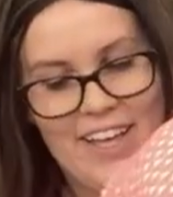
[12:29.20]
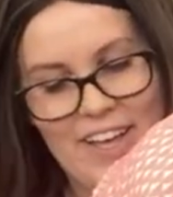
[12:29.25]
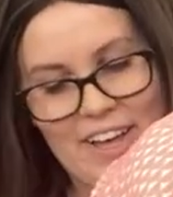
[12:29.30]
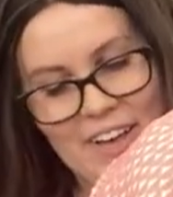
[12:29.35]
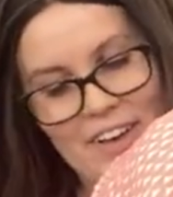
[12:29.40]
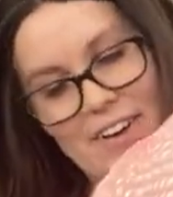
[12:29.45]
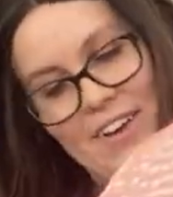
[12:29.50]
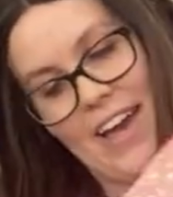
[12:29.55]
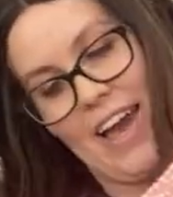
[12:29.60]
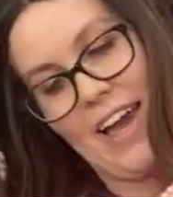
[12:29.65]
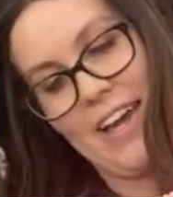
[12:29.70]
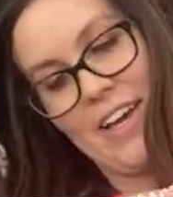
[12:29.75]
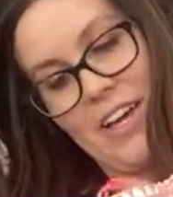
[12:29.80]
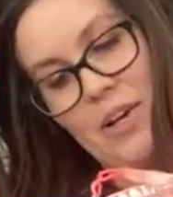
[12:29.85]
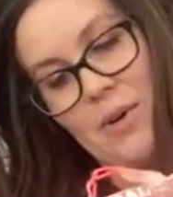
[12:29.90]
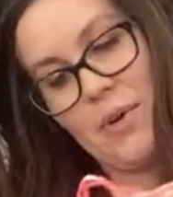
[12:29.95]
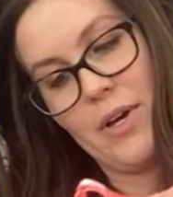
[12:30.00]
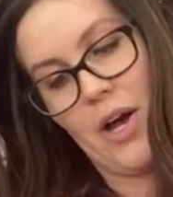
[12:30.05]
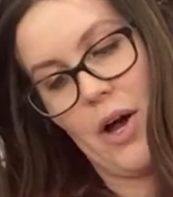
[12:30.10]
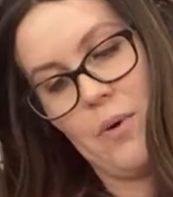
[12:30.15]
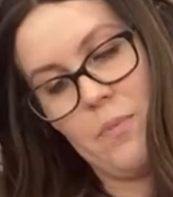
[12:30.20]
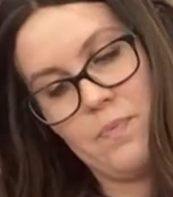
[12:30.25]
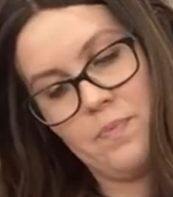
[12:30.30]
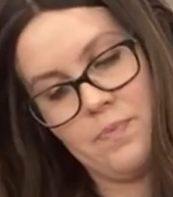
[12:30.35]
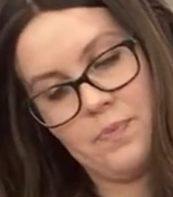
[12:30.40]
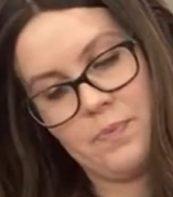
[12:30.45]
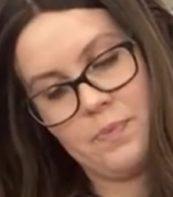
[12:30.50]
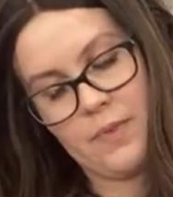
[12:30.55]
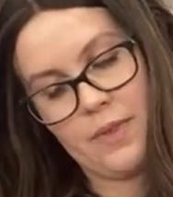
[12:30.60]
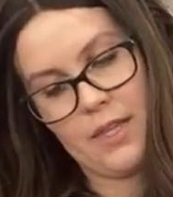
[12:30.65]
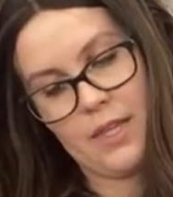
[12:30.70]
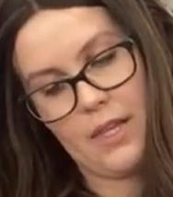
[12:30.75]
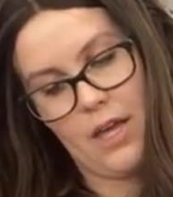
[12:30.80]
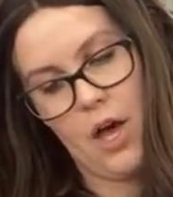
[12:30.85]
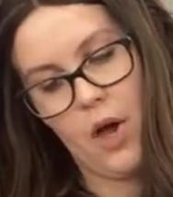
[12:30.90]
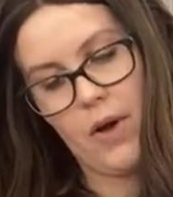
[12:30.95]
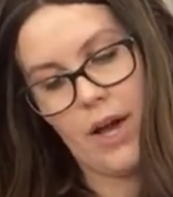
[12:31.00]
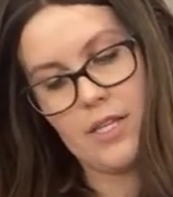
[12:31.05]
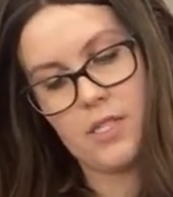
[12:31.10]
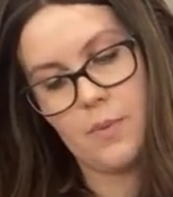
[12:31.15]
Okay, here we go.
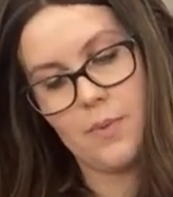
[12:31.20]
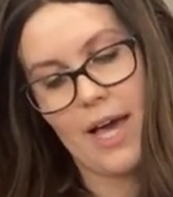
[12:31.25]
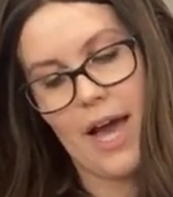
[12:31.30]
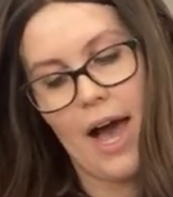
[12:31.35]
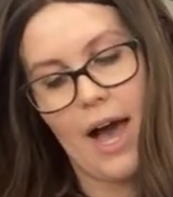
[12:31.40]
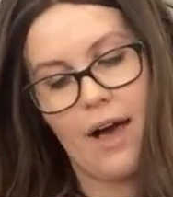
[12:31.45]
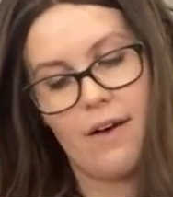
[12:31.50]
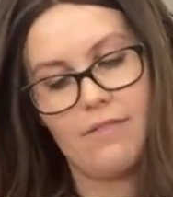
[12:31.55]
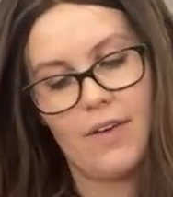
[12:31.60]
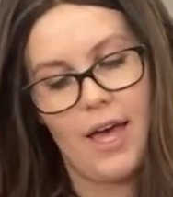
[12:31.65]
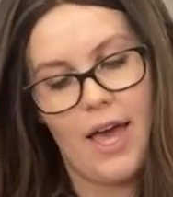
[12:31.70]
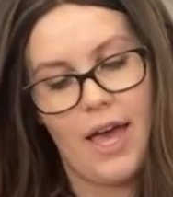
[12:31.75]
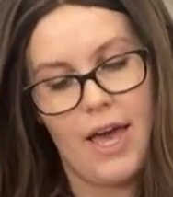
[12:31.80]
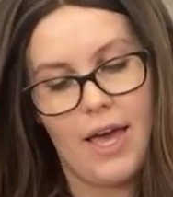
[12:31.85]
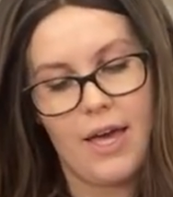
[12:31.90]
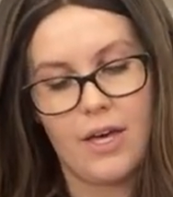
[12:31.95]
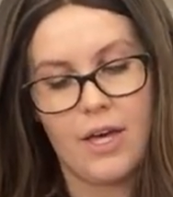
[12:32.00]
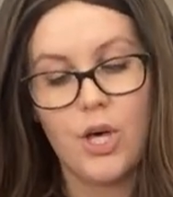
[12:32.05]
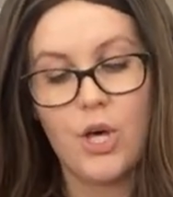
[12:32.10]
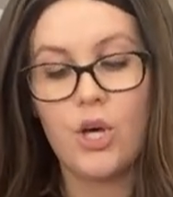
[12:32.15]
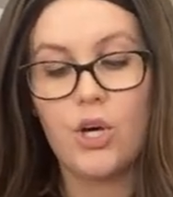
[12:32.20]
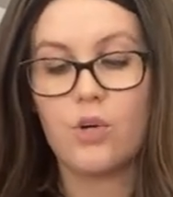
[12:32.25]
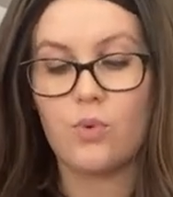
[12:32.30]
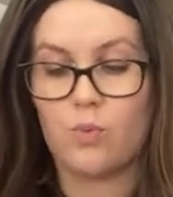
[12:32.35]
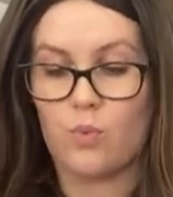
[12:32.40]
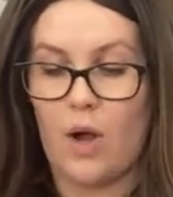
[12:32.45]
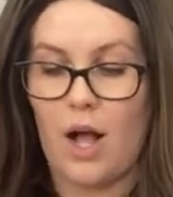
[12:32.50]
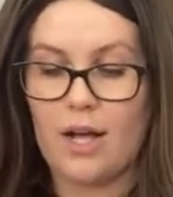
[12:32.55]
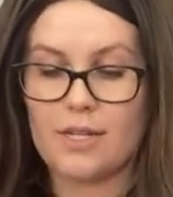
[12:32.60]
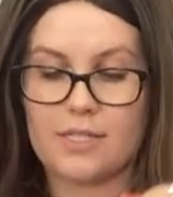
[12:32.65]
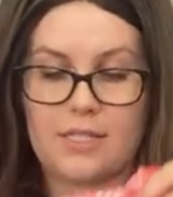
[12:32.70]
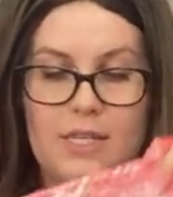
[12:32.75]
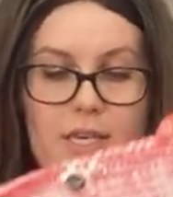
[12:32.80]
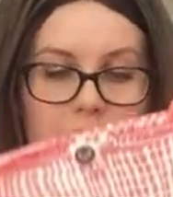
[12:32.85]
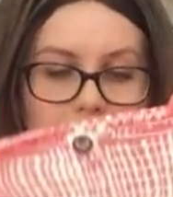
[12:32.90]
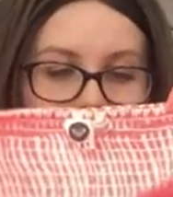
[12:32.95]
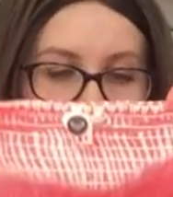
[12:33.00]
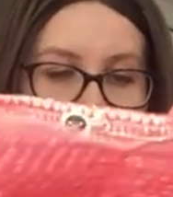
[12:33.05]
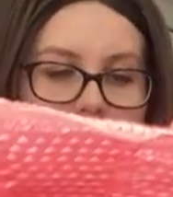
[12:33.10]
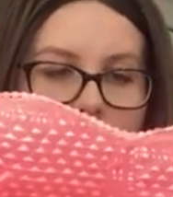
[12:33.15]
Okay, so we have a Roxy,
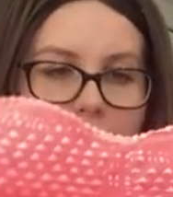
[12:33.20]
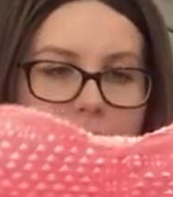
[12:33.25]
kind of